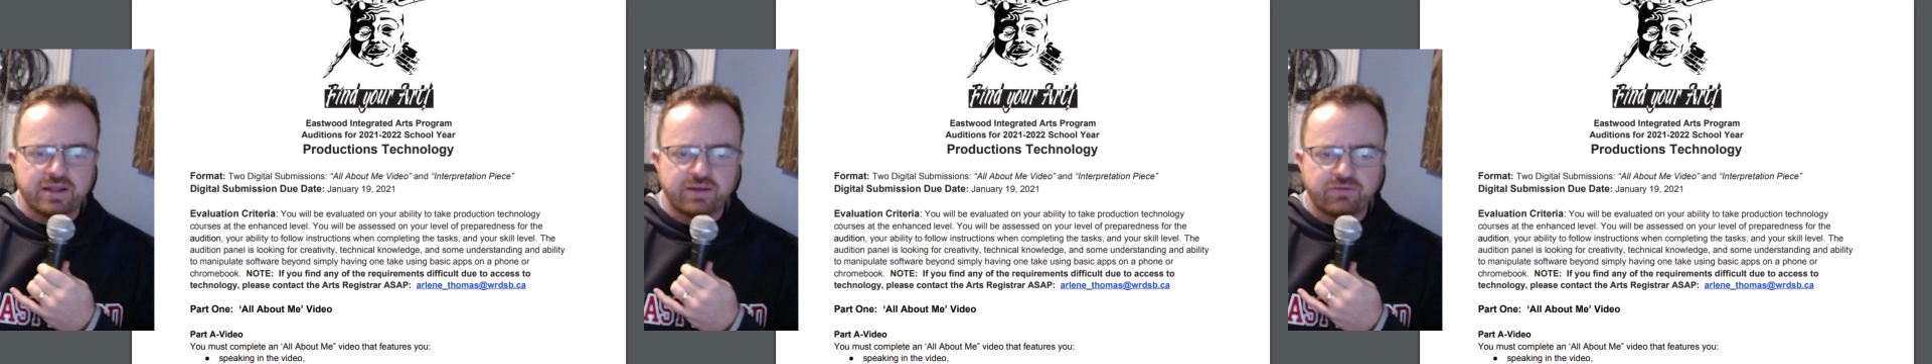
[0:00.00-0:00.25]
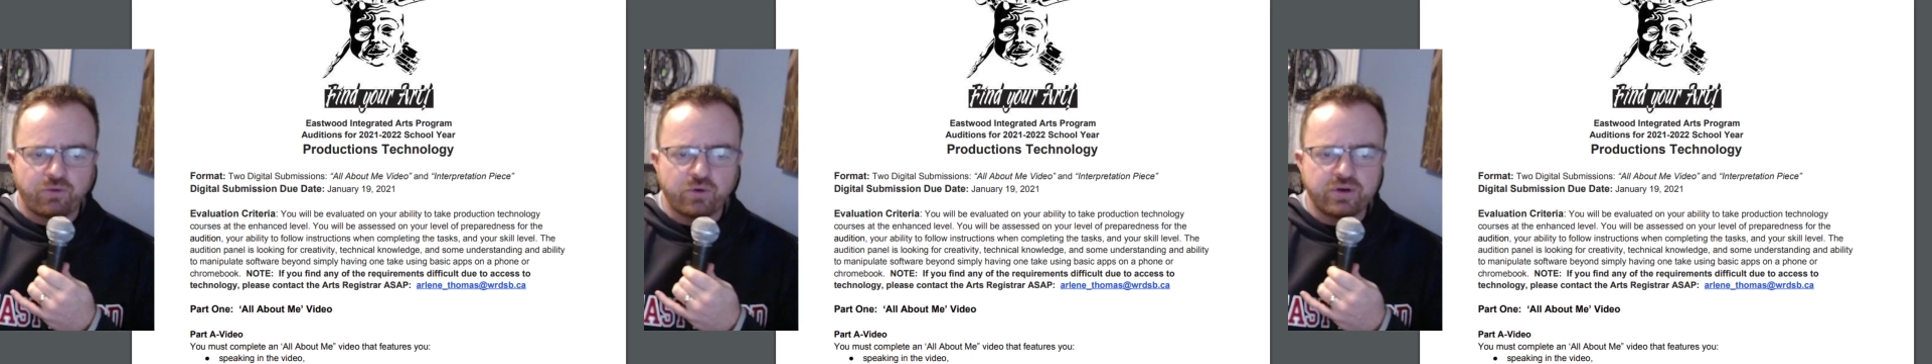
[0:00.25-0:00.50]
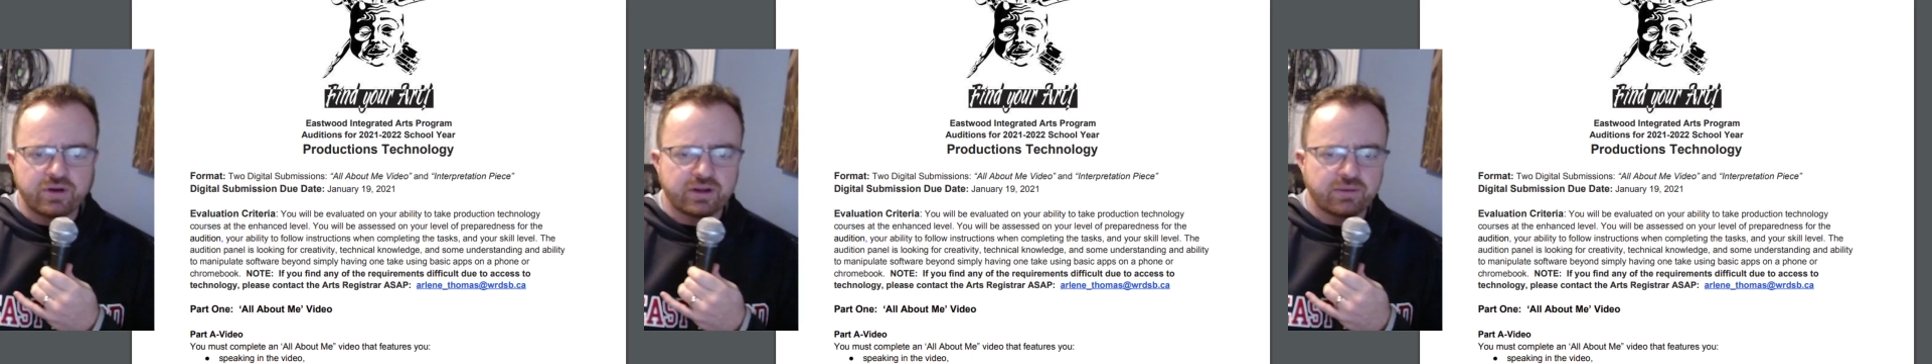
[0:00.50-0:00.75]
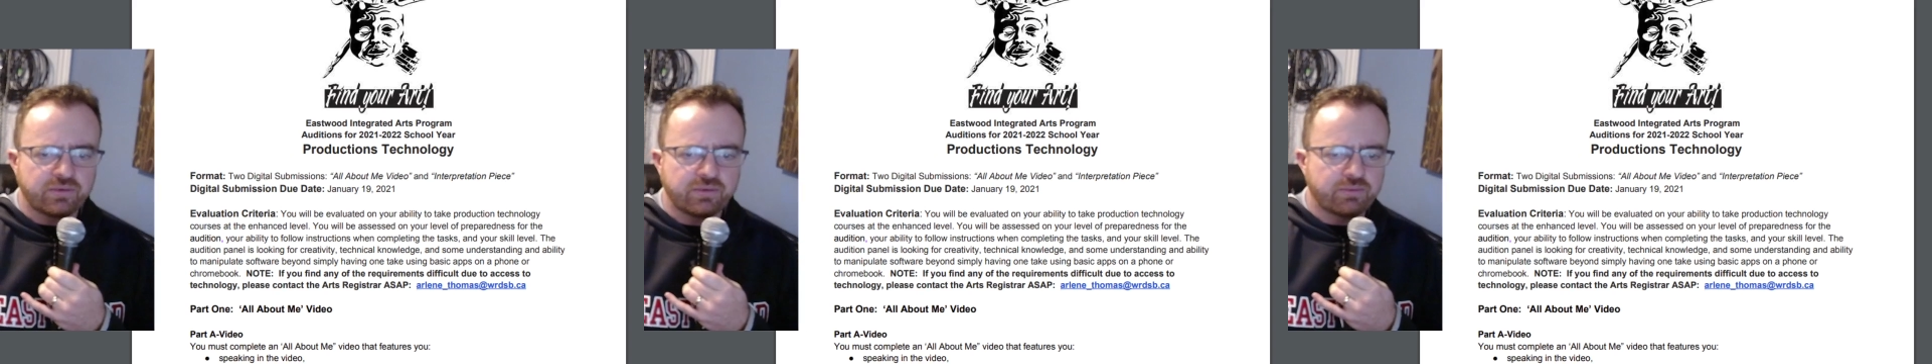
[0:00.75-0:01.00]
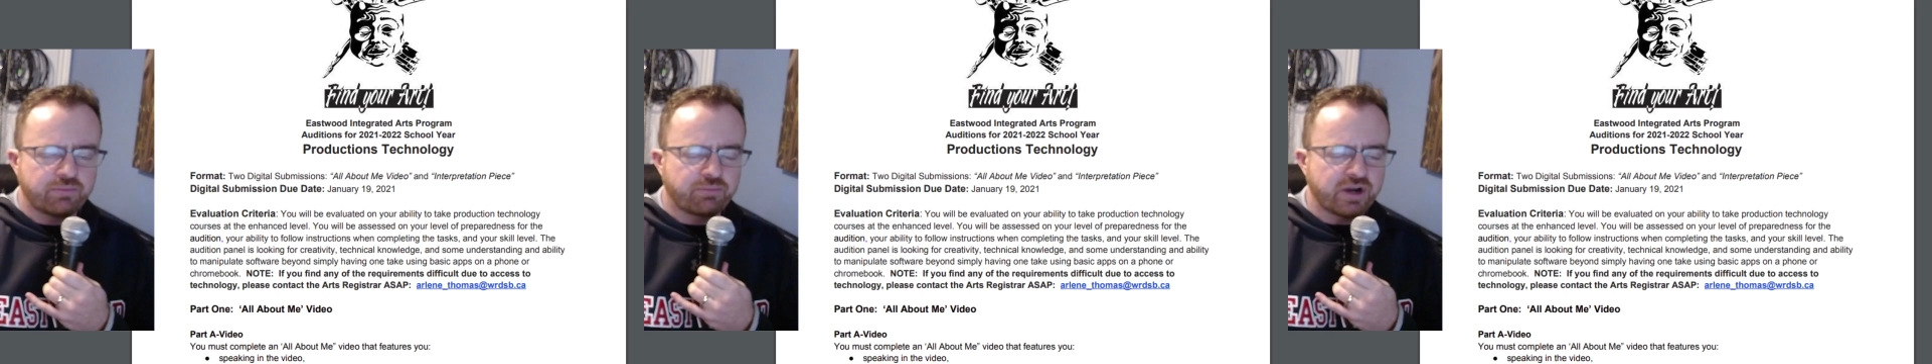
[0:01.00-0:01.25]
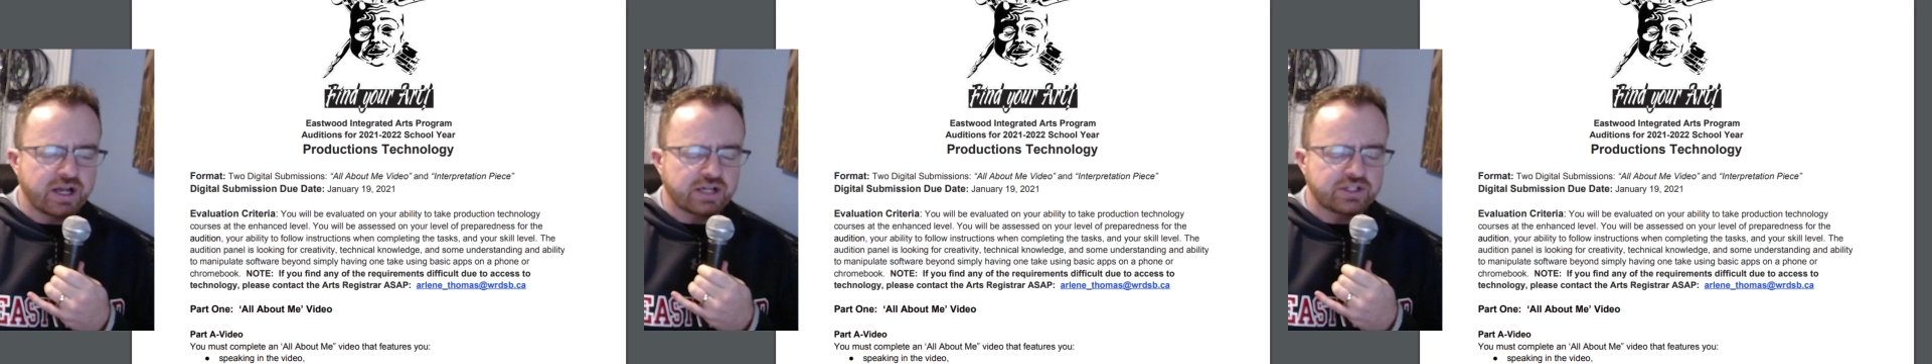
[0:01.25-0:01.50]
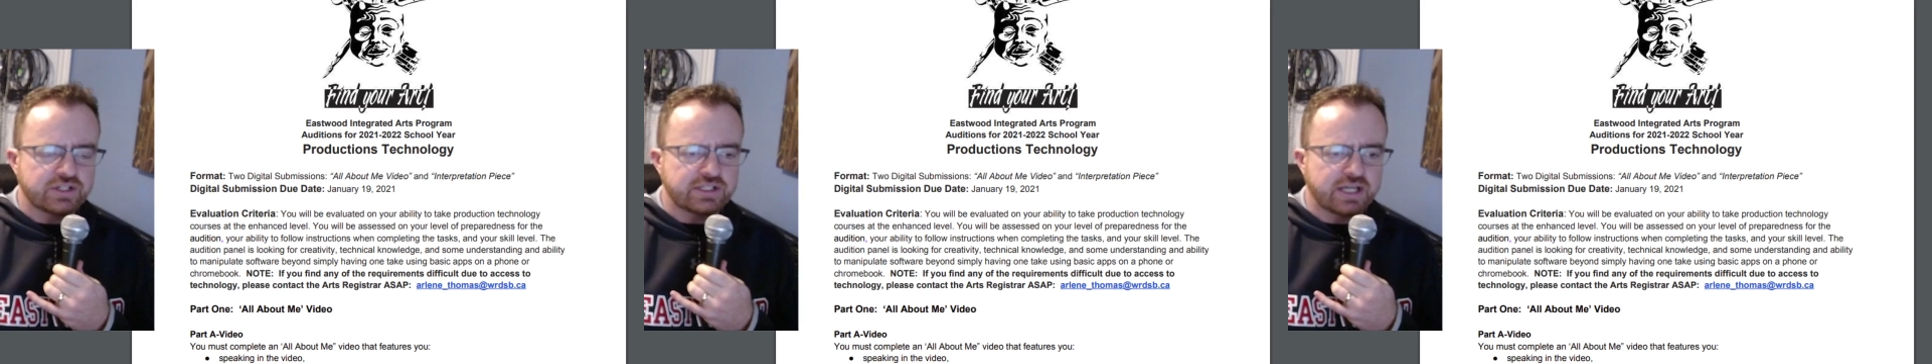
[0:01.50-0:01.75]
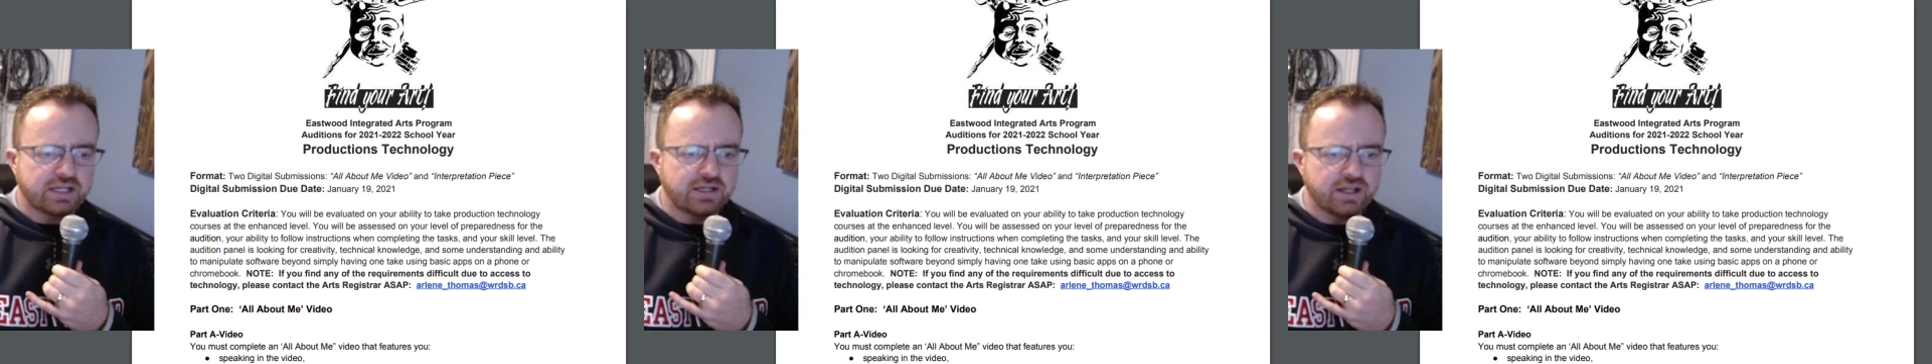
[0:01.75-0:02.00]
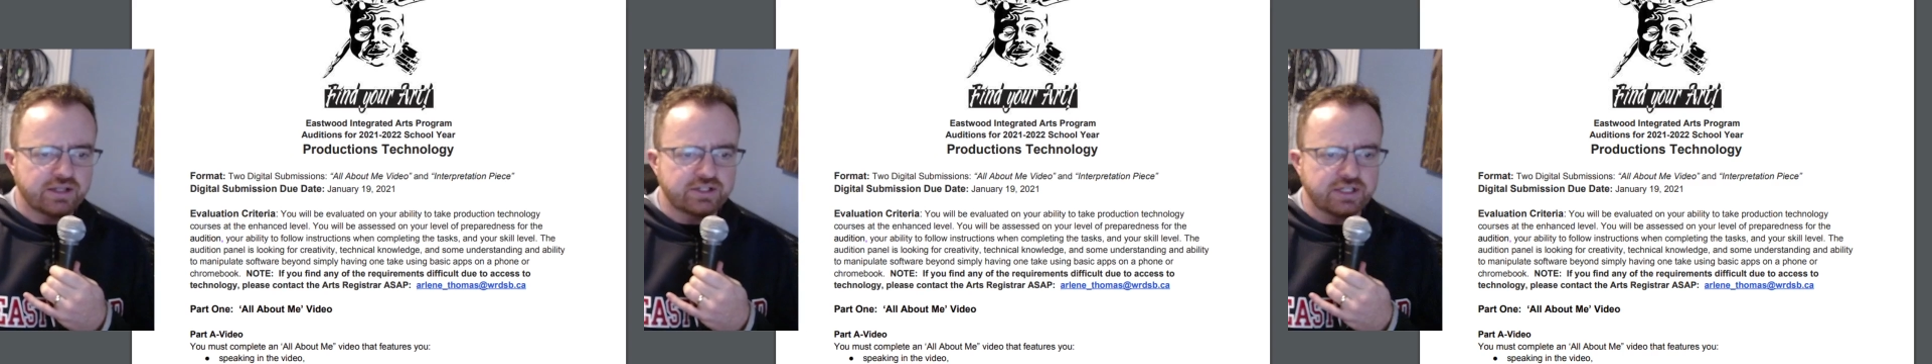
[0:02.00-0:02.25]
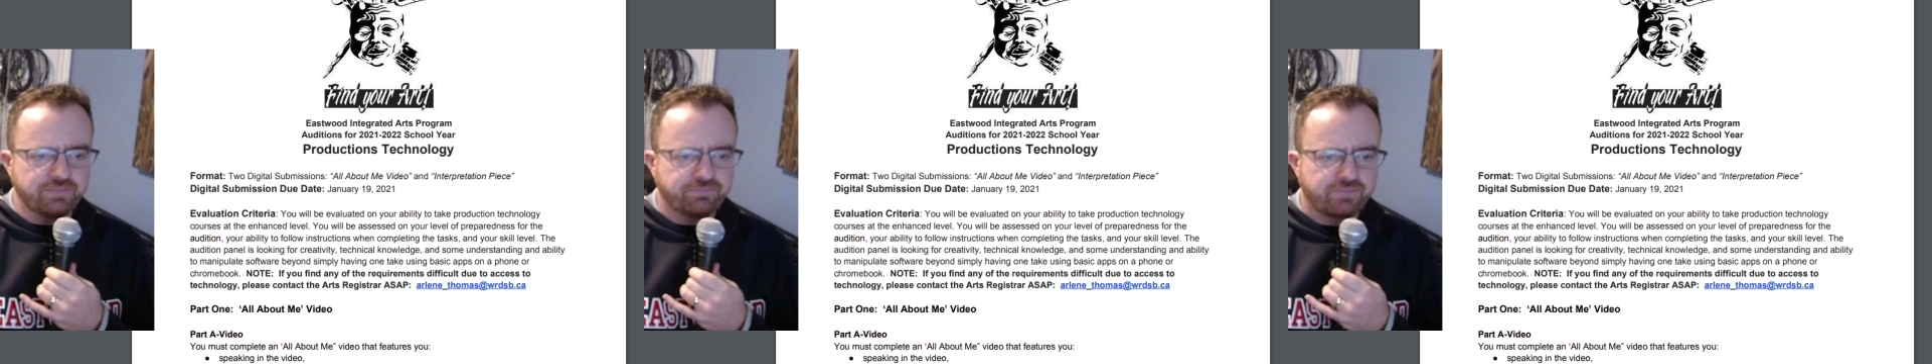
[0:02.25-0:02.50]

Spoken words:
For productions technology.